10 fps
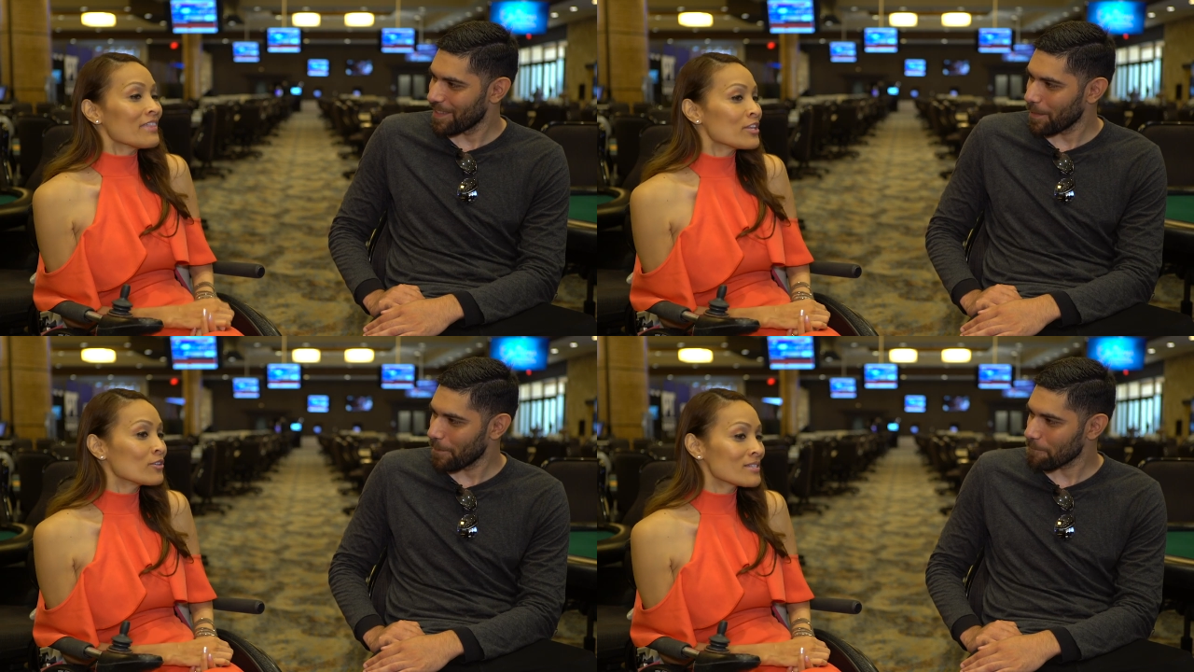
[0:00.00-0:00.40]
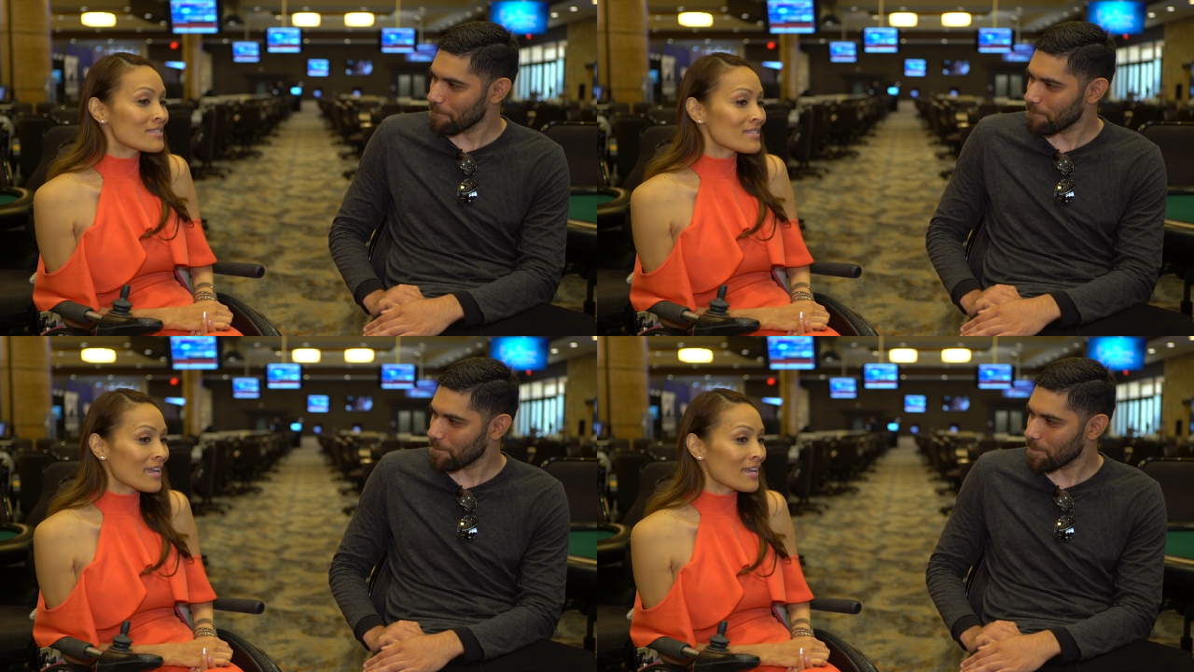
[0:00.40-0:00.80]
Speaker 1: that you
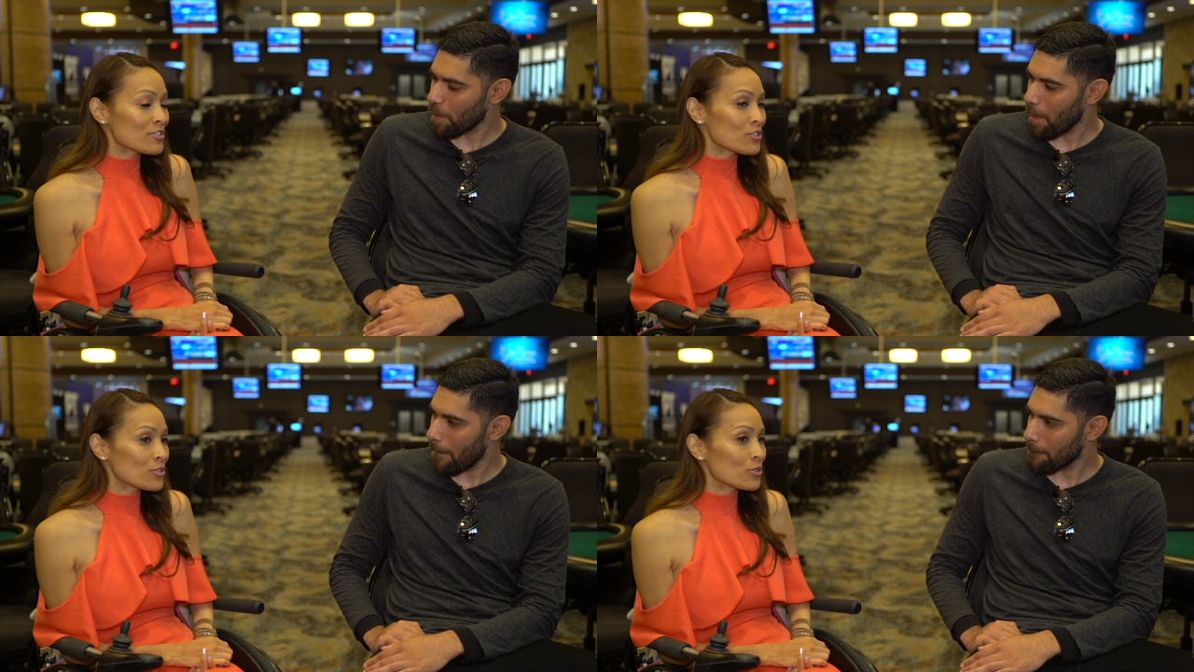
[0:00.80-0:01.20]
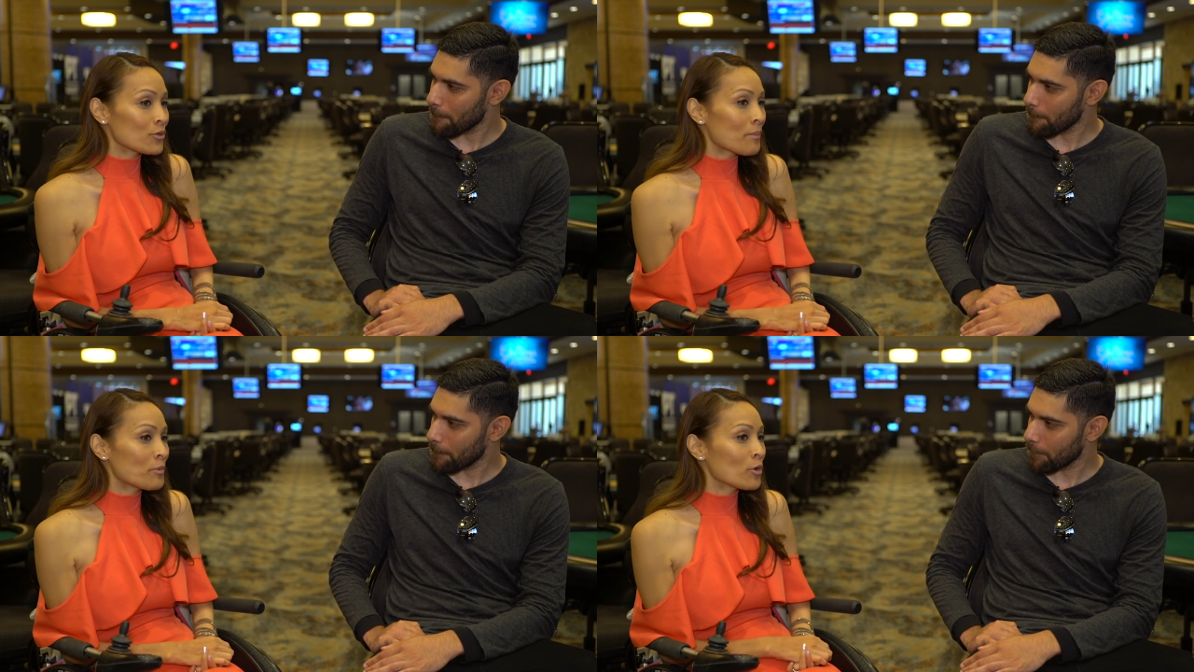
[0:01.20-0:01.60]
could say
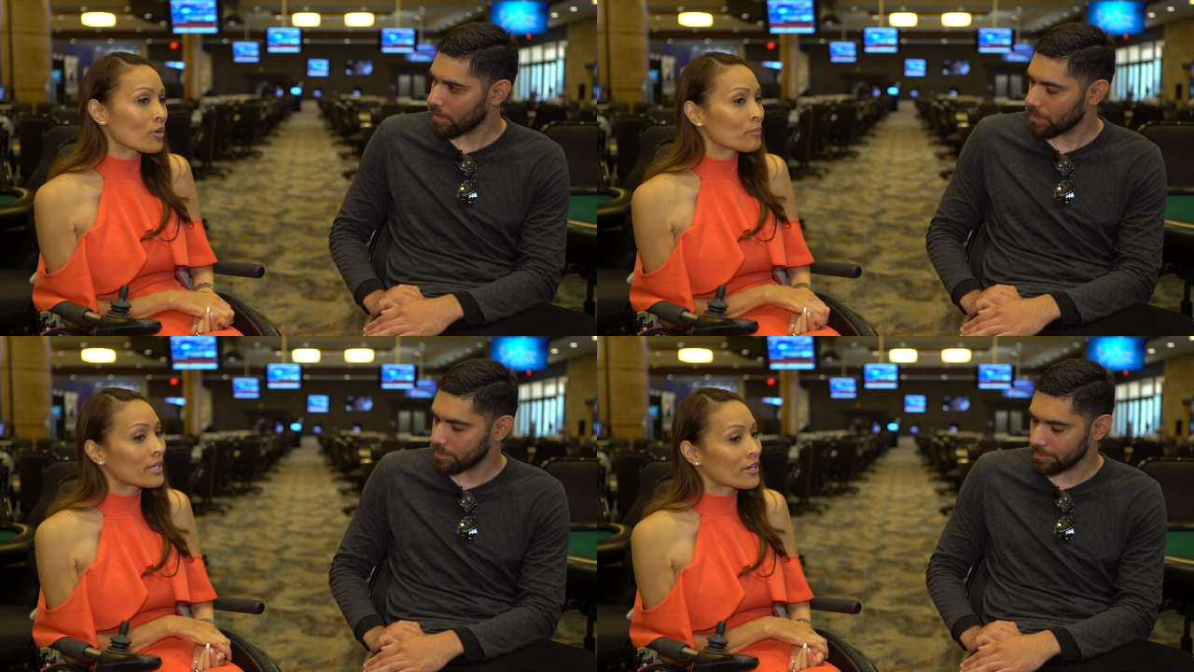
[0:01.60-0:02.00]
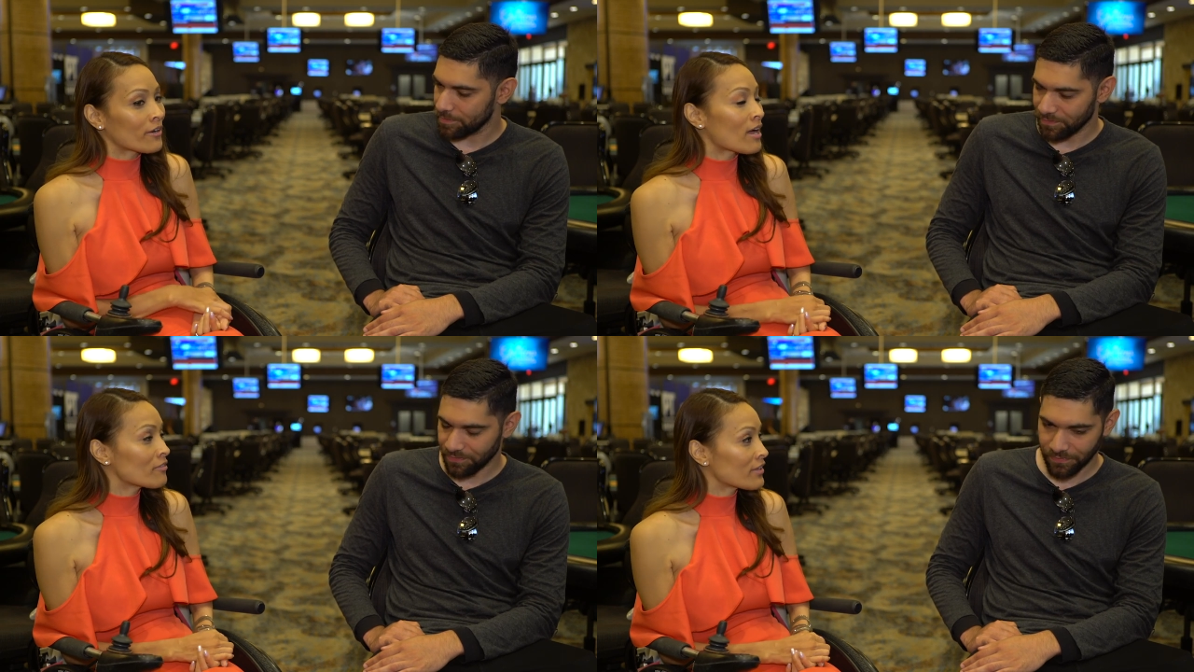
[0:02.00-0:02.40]
to a poker
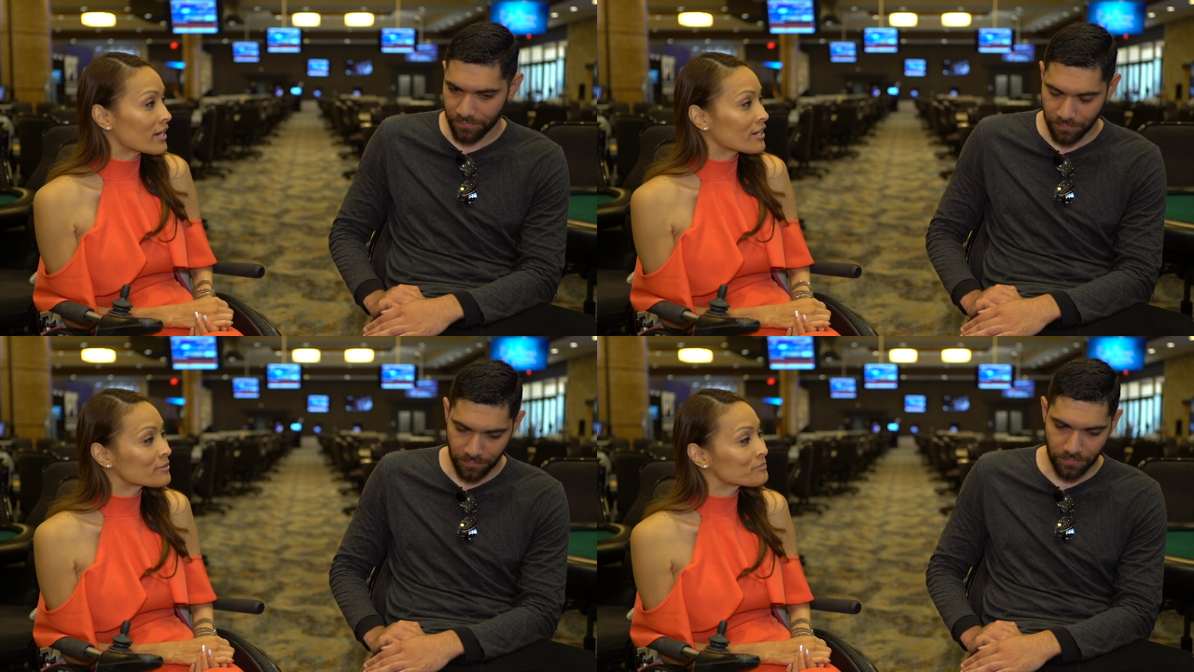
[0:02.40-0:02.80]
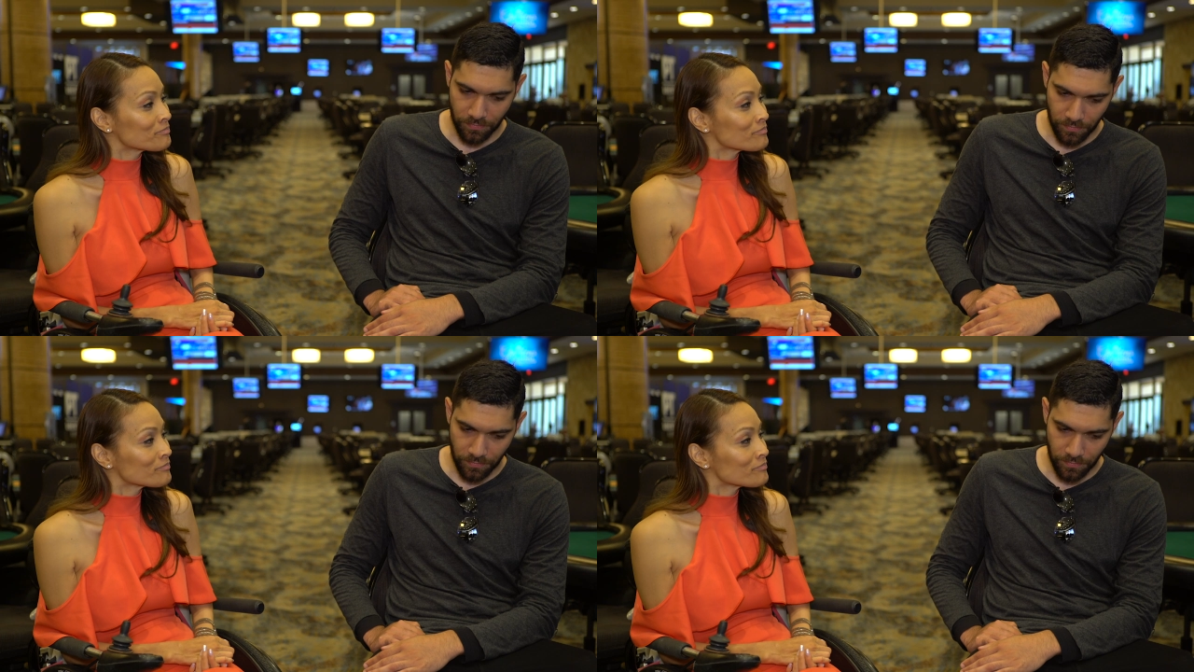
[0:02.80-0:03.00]
player out there?